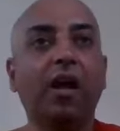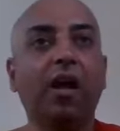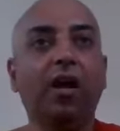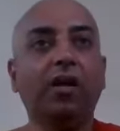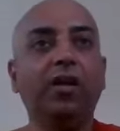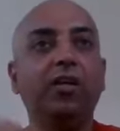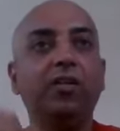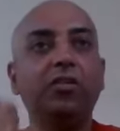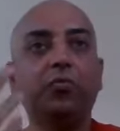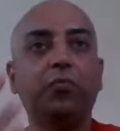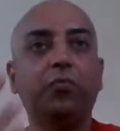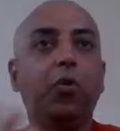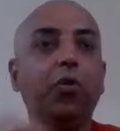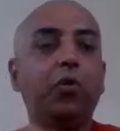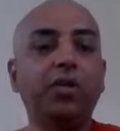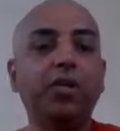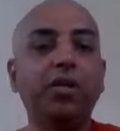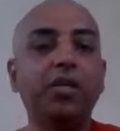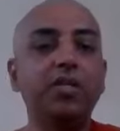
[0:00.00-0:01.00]
he is
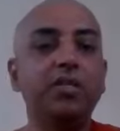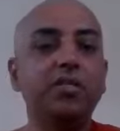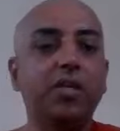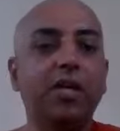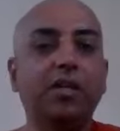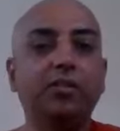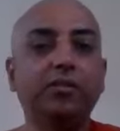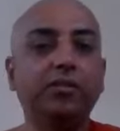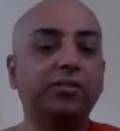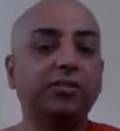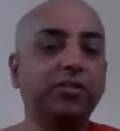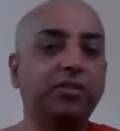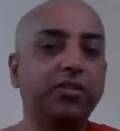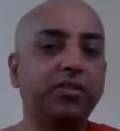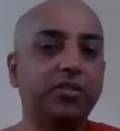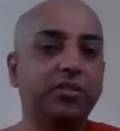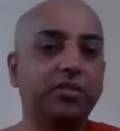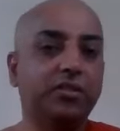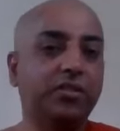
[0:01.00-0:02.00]
old, he is young. This
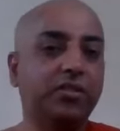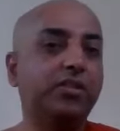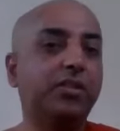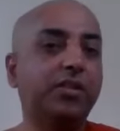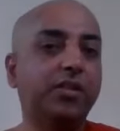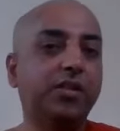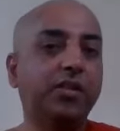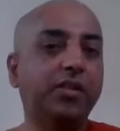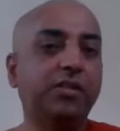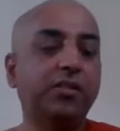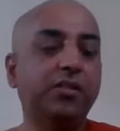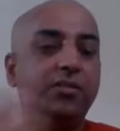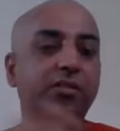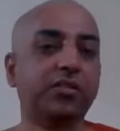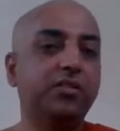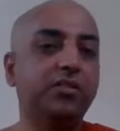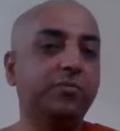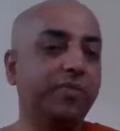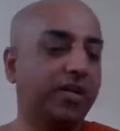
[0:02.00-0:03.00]
is tree, this
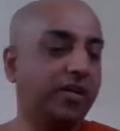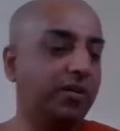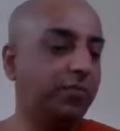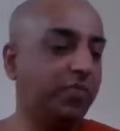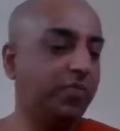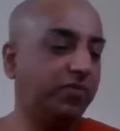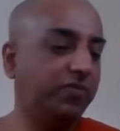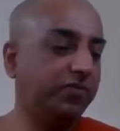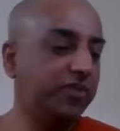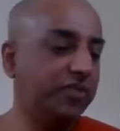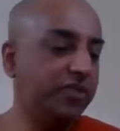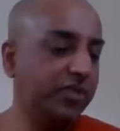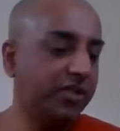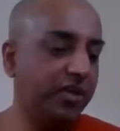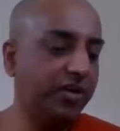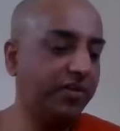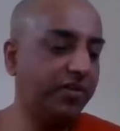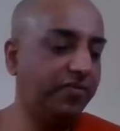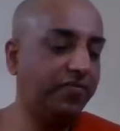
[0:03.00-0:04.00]
is made up of this
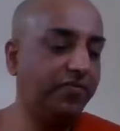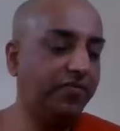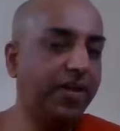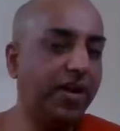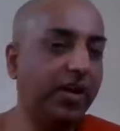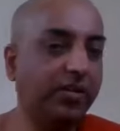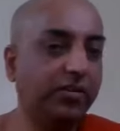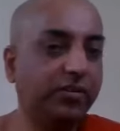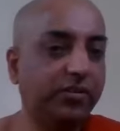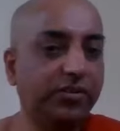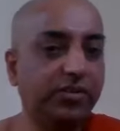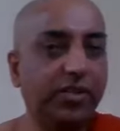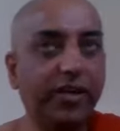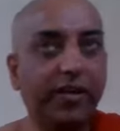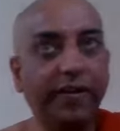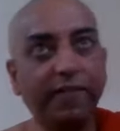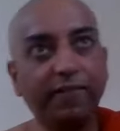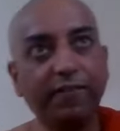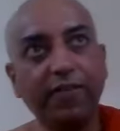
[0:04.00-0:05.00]
kind of this
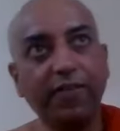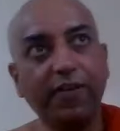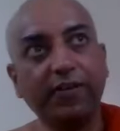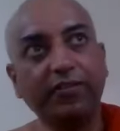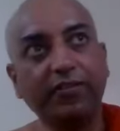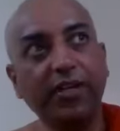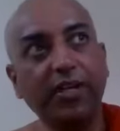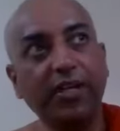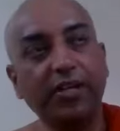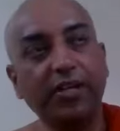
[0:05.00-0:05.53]
kind of say